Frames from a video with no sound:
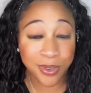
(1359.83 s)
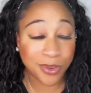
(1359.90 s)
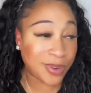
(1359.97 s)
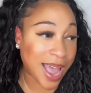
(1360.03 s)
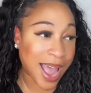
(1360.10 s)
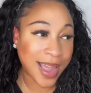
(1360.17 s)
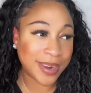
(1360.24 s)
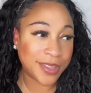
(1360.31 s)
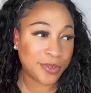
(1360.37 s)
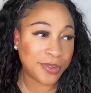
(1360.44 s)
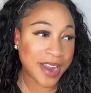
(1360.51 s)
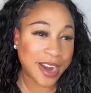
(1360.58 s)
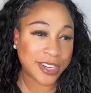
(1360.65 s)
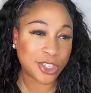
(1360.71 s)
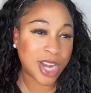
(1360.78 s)
You're
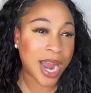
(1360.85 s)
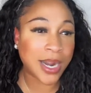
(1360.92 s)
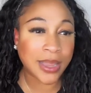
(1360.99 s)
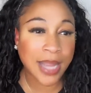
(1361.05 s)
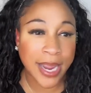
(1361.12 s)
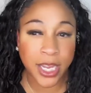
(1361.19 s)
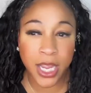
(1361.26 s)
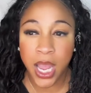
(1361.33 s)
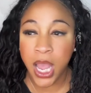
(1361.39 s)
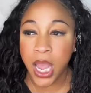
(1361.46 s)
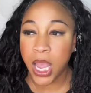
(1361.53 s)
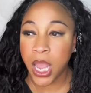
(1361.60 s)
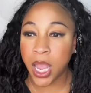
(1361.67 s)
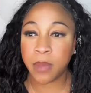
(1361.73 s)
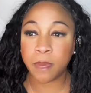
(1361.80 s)
not trying to like
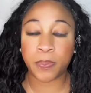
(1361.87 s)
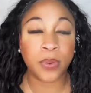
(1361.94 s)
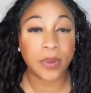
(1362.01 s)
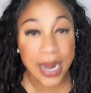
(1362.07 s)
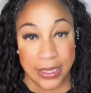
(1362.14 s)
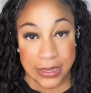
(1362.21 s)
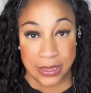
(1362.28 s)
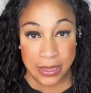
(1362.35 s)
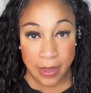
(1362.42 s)
impress